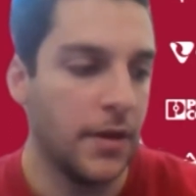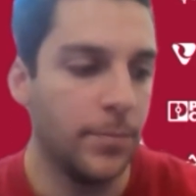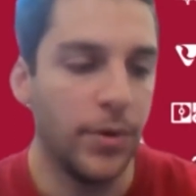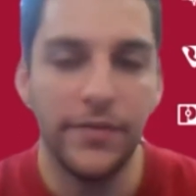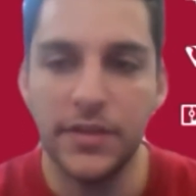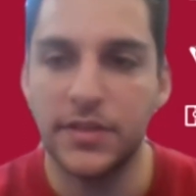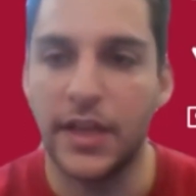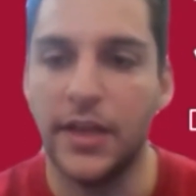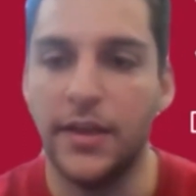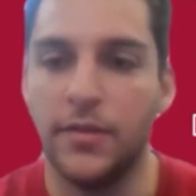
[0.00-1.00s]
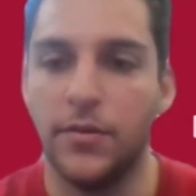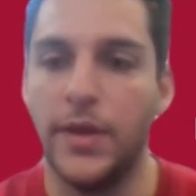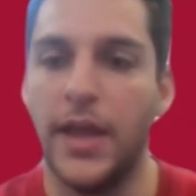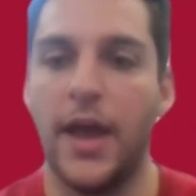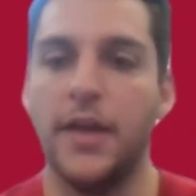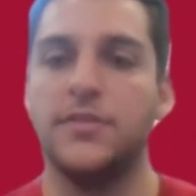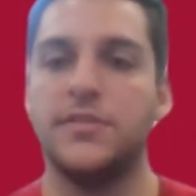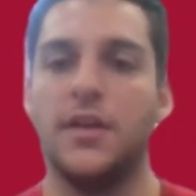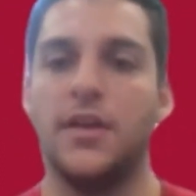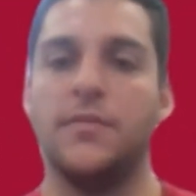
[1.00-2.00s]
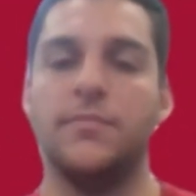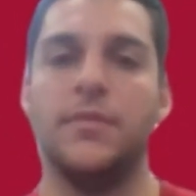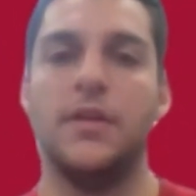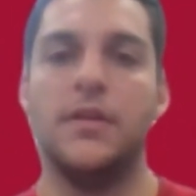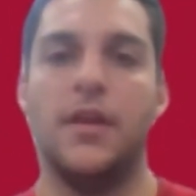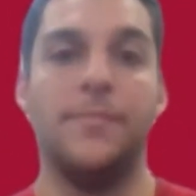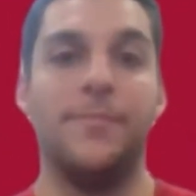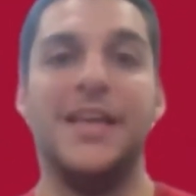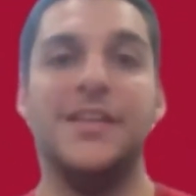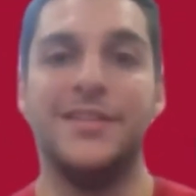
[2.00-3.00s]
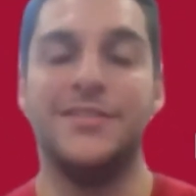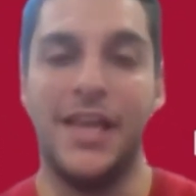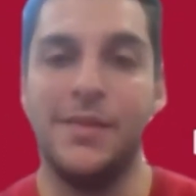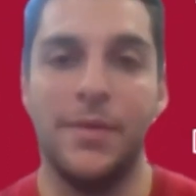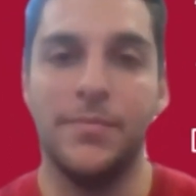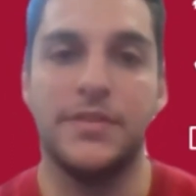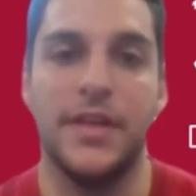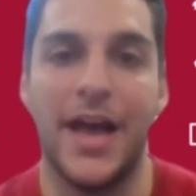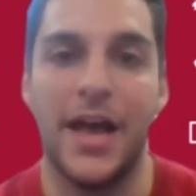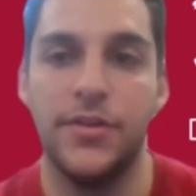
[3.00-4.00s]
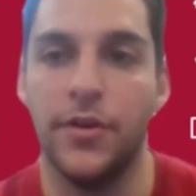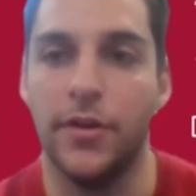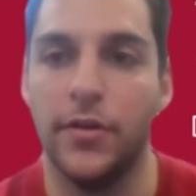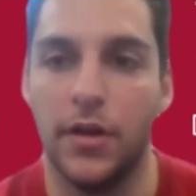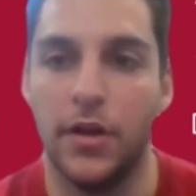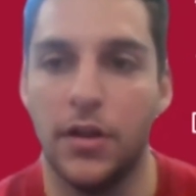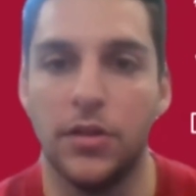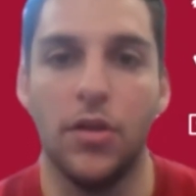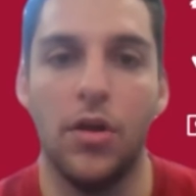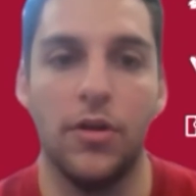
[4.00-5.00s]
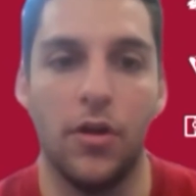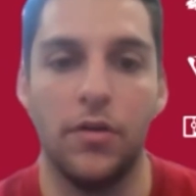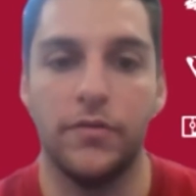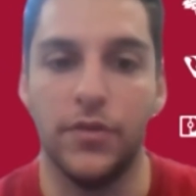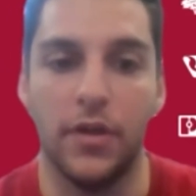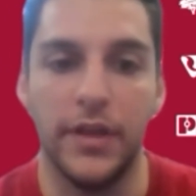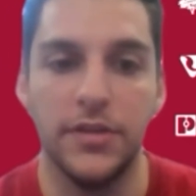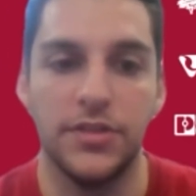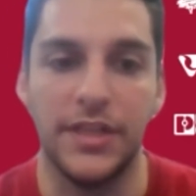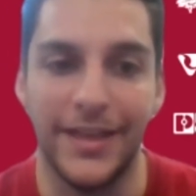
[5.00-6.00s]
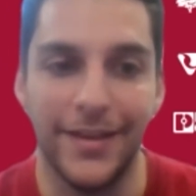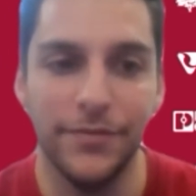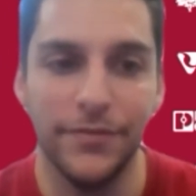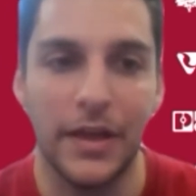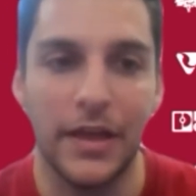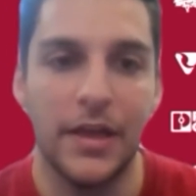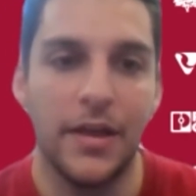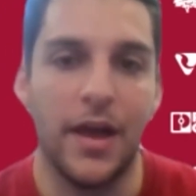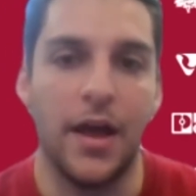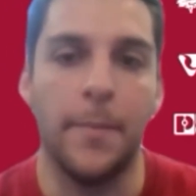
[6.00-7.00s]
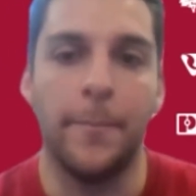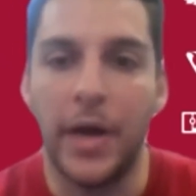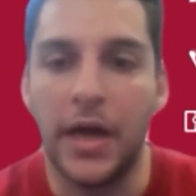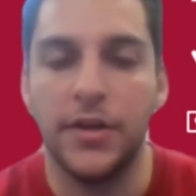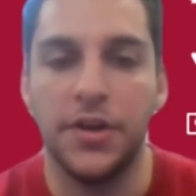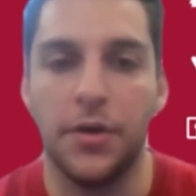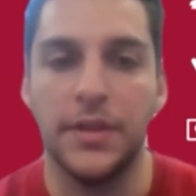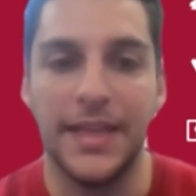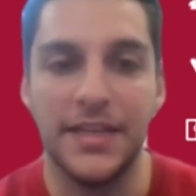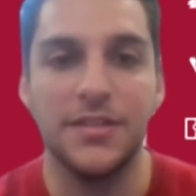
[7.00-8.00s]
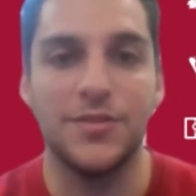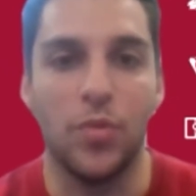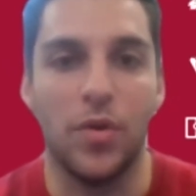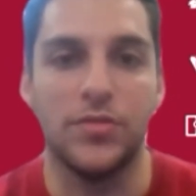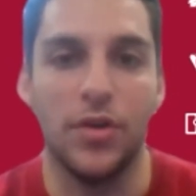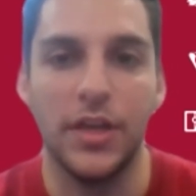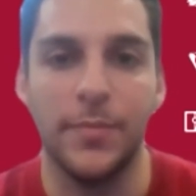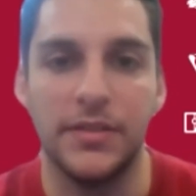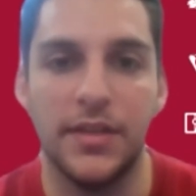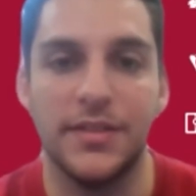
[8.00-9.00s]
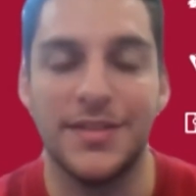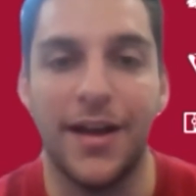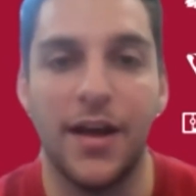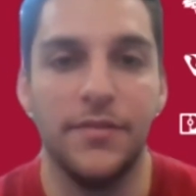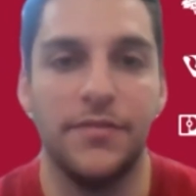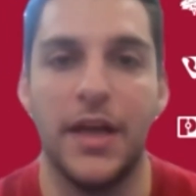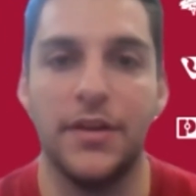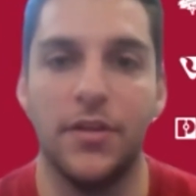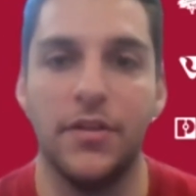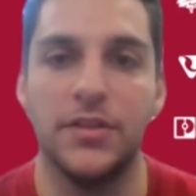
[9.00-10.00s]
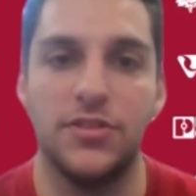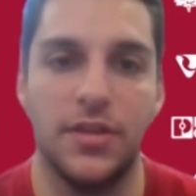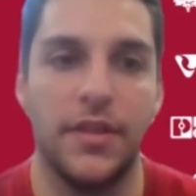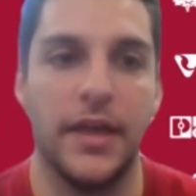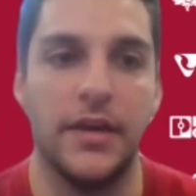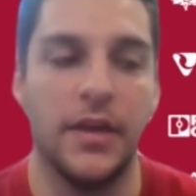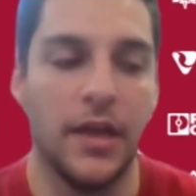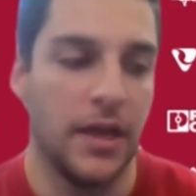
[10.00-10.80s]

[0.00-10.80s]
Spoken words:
previously we had some amazing team members that had, a lot of knowledge to give. But, unless it's well documented, it's hard for that knowledge to then,